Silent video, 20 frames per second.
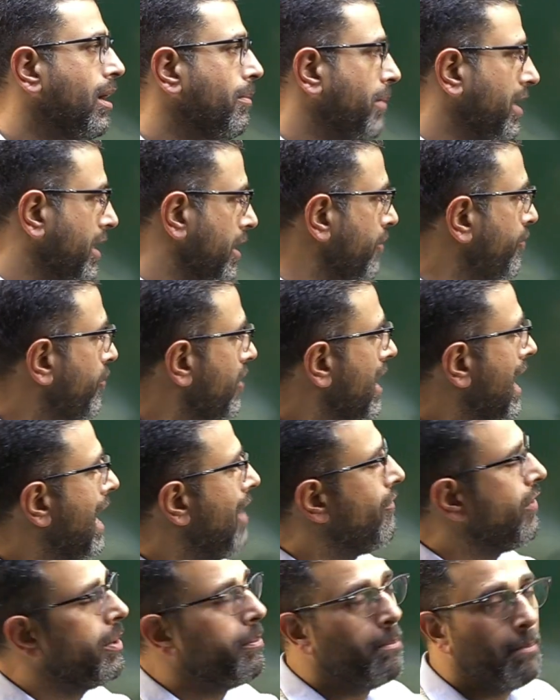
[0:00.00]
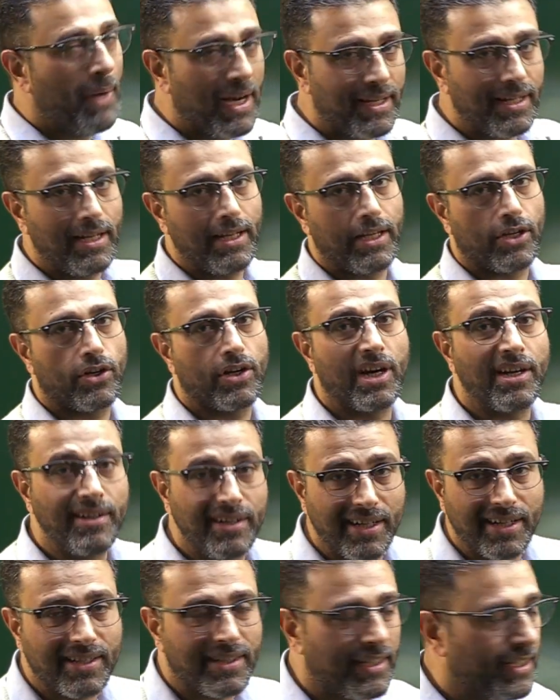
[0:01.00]
But if we have a metallic
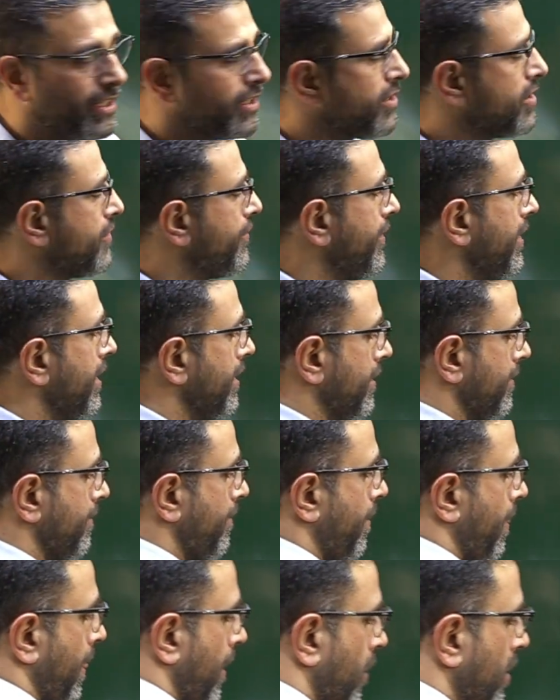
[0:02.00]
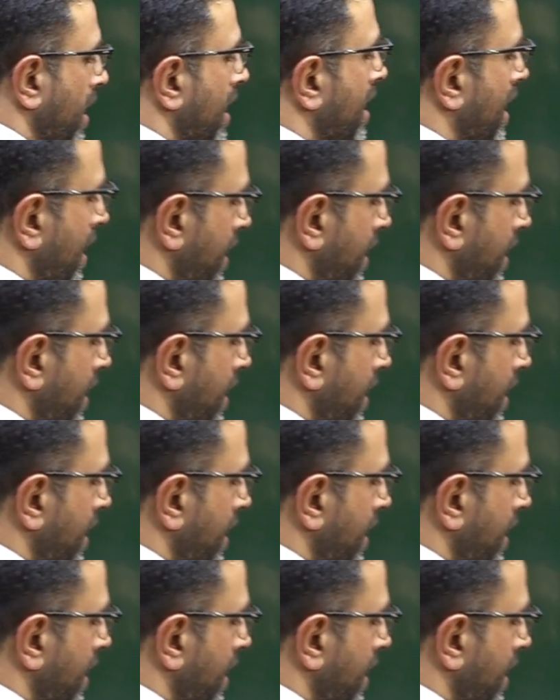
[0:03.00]
conducting solid sphere, and